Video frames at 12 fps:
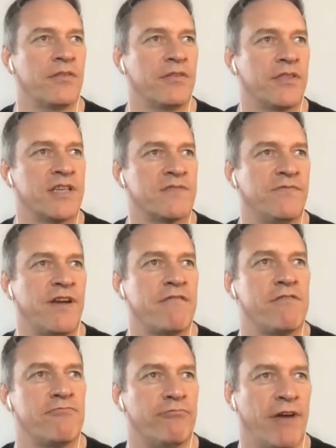there's
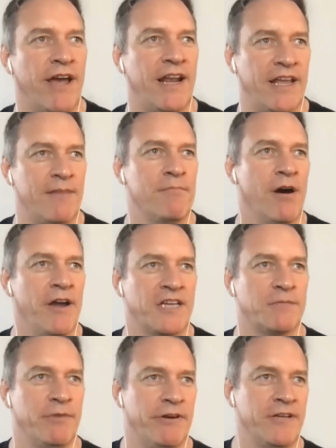very rarely, in my
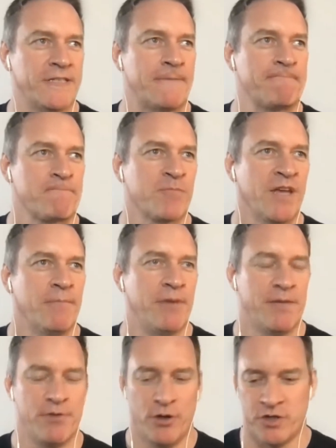experience,
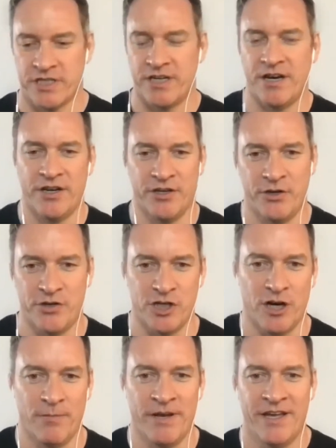people who start a new
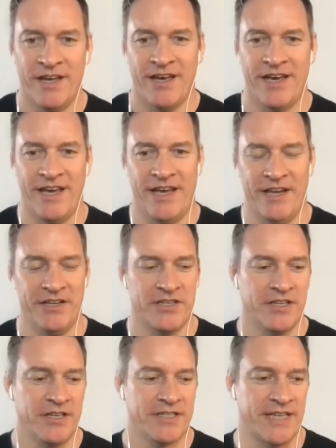job
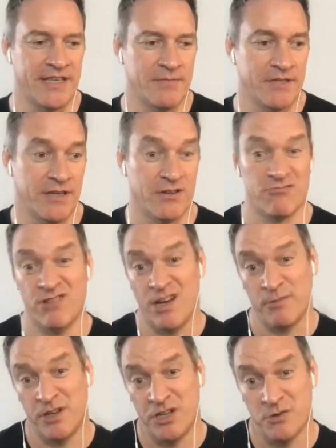and say to themselves, right,
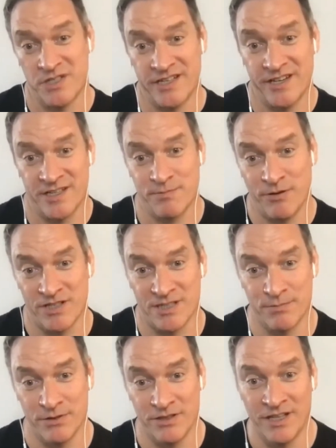I'm going to do as little as
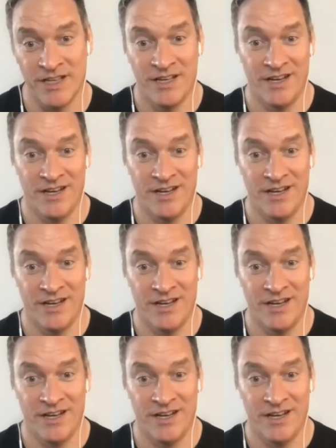possible.